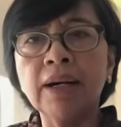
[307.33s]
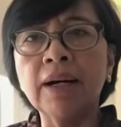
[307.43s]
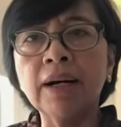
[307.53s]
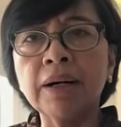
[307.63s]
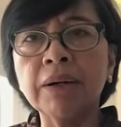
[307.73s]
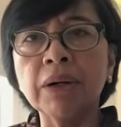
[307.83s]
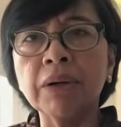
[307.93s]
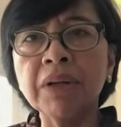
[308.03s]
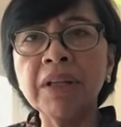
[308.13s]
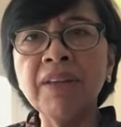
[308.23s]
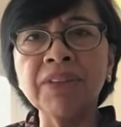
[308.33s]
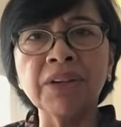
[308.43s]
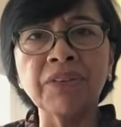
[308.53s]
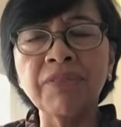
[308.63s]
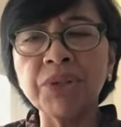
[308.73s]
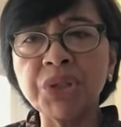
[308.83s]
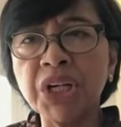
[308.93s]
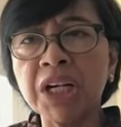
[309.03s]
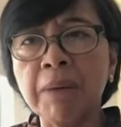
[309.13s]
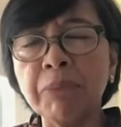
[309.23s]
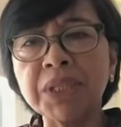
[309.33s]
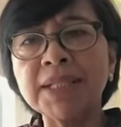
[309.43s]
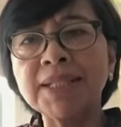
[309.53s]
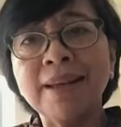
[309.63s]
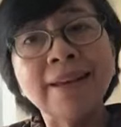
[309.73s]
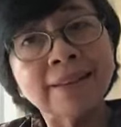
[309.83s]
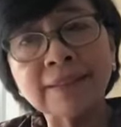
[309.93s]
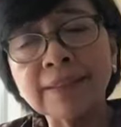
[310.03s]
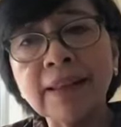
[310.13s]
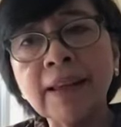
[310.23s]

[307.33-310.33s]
Uh, even the refugee camp was hit.